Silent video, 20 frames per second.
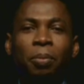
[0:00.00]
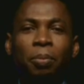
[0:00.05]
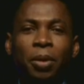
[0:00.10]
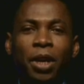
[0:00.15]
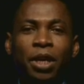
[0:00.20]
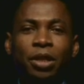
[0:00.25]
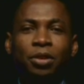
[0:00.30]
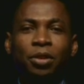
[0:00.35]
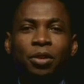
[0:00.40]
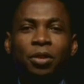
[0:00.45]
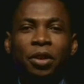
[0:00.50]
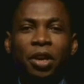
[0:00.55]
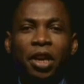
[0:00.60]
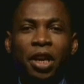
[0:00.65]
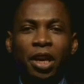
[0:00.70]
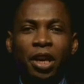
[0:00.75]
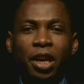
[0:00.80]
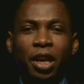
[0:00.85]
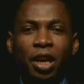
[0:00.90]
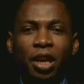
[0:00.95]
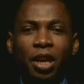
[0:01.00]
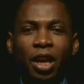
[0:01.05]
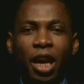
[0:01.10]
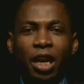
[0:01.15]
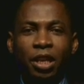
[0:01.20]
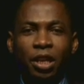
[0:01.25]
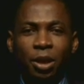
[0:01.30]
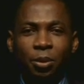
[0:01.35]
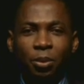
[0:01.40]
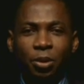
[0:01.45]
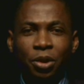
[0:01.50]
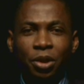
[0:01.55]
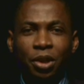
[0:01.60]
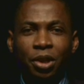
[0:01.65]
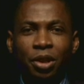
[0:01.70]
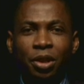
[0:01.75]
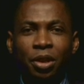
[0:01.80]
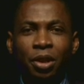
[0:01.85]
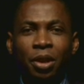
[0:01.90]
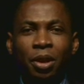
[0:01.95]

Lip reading: Pastor E.A. Adeboye.